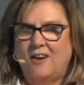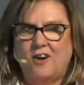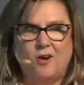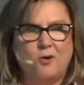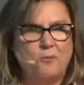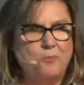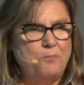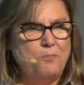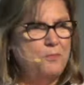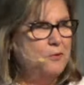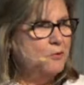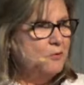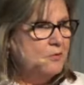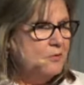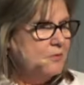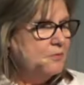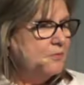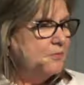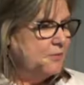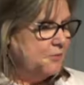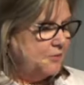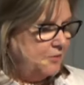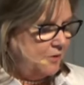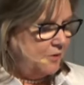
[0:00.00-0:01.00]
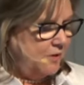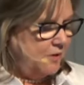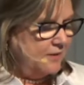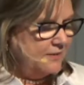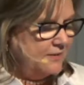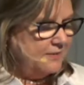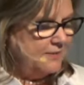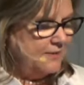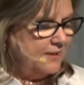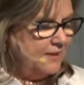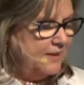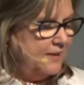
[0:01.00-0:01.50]
are beautiful
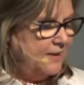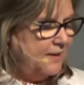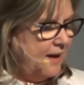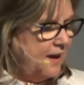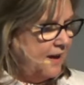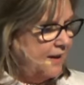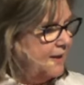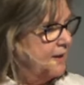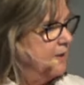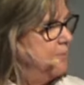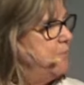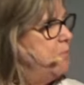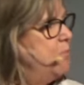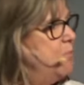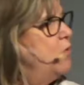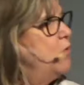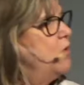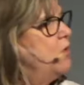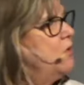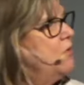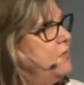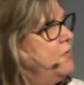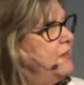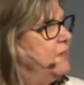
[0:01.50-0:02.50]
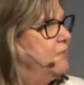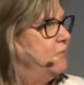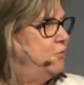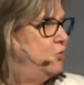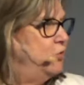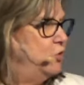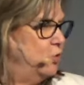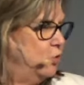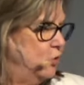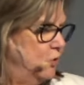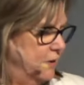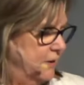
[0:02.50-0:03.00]
thoughts like, I am worthy of
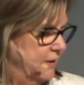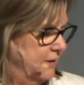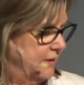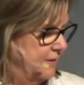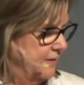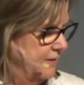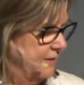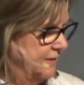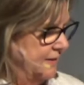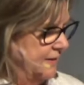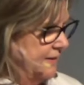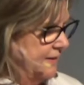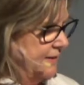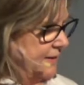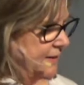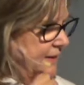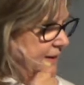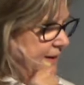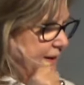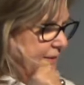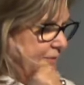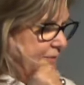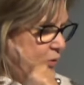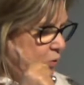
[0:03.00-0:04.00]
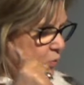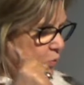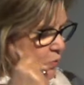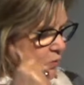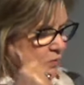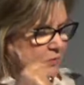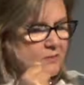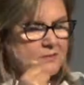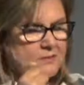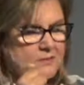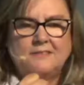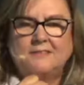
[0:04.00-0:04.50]
joy, and the
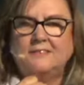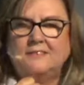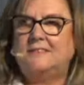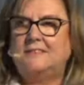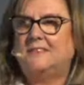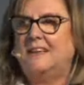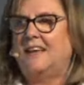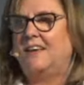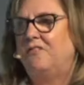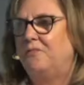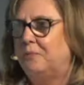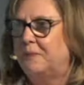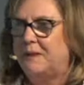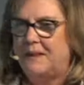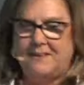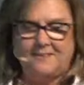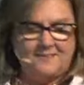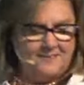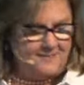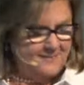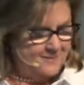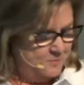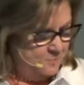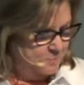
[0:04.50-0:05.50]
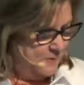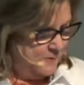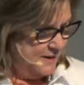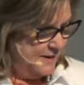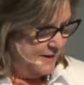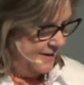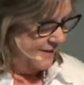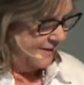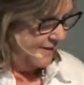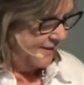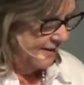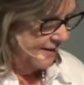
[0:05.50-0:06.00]
world is a safe place to
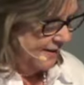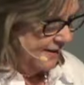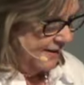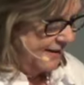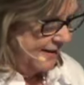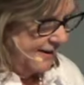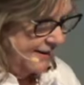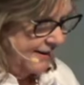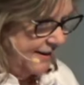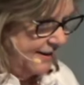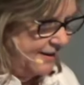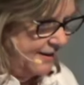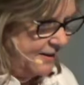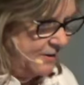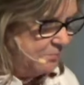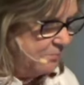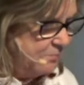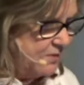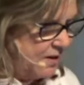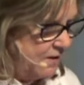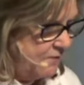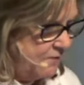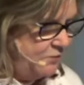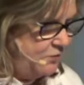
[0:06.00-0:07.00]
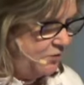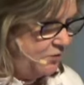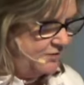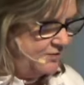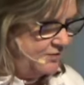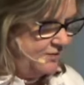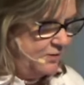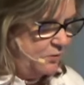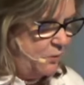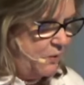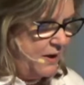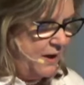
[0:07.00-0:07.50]
be, and I am loved
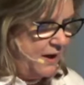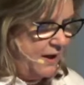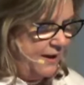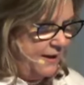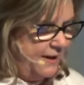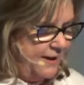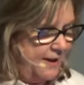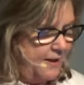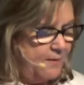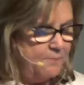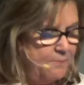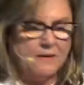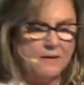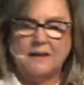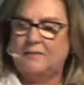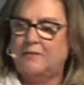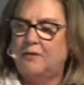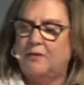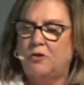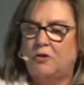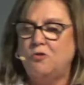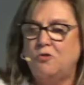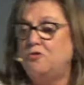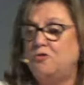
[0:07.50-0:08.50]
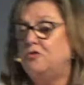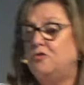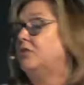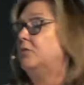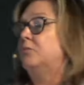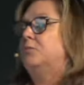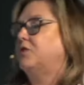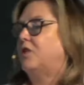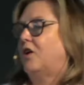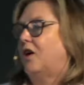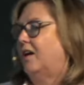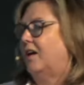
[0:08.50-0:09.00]
just the way I am. Now, those are
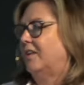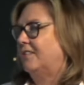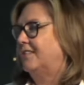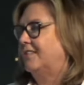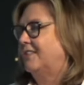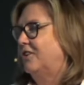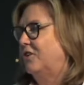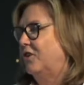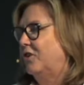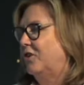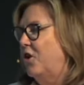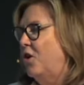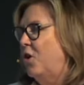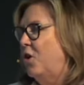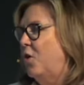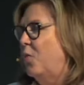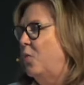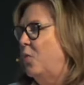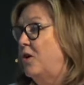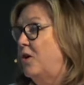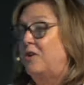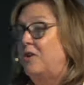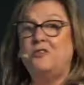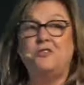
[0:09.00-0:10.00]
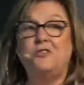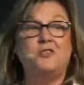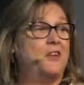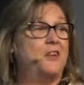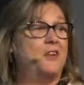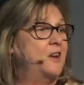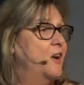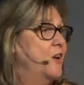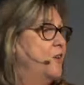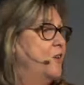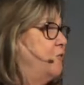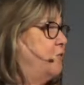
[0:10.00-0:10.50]
thoughts that are
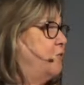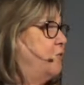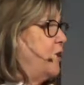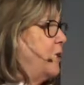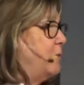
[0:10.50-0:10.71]
worthy of